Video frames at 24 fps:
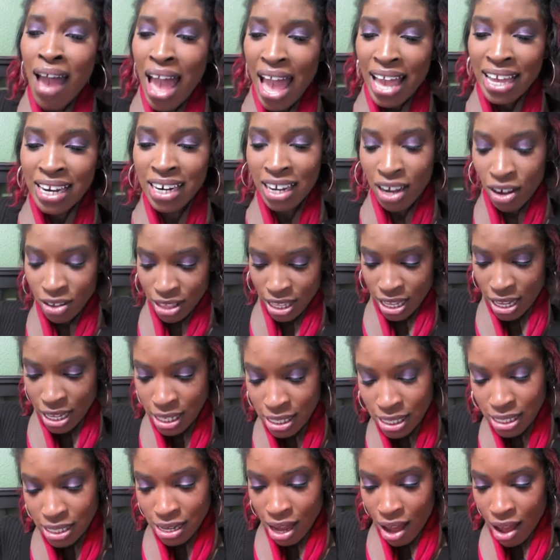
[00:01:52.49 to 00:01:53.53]
And on the
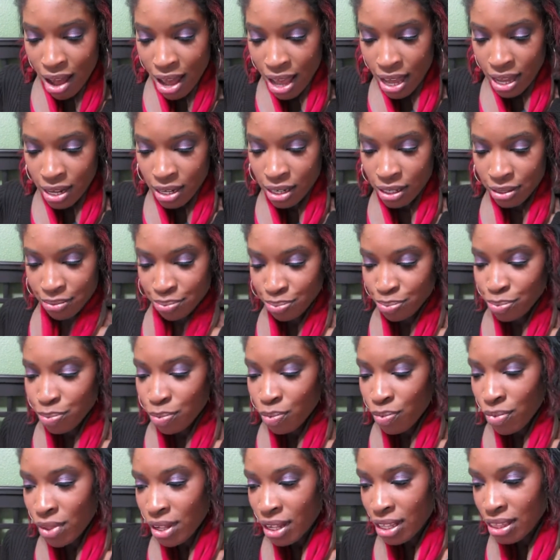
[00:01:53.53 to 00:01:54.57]
inside,
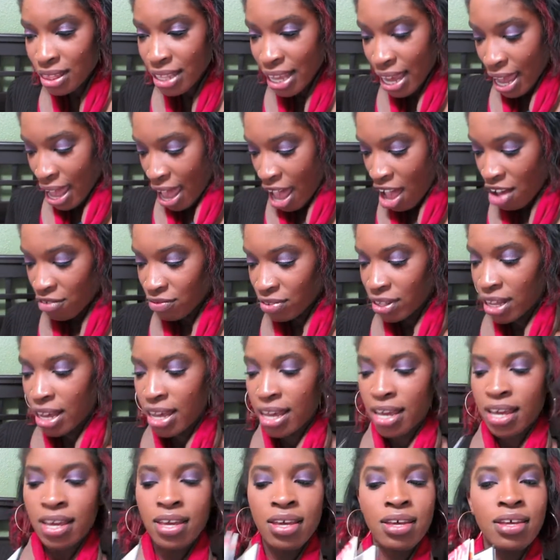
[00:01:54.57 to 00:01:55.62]
they have
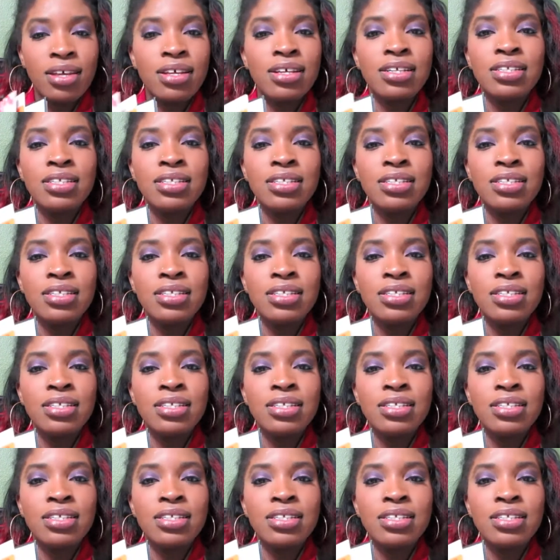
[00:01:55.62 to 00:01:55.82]
like